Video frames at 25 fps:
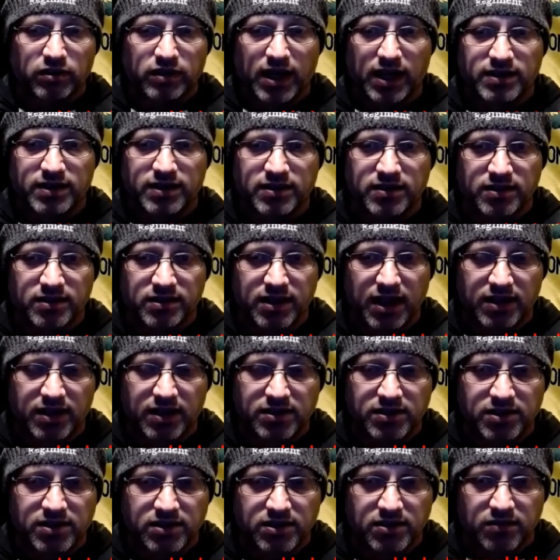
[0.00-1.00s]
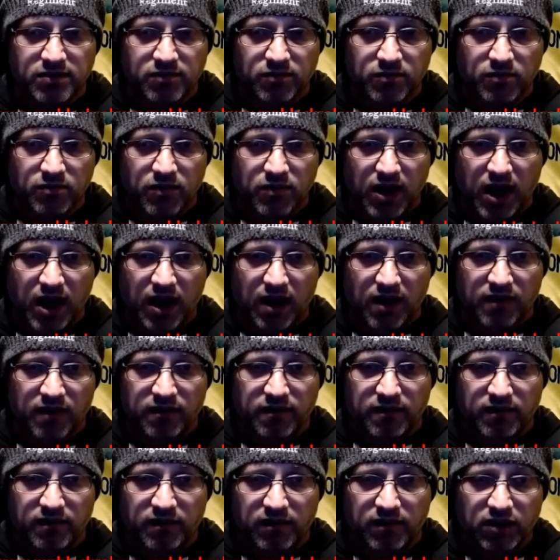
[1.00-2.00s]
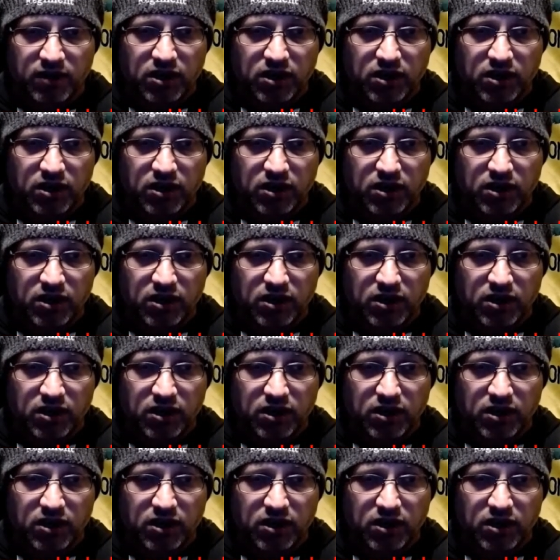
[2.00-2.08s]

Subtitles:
that's have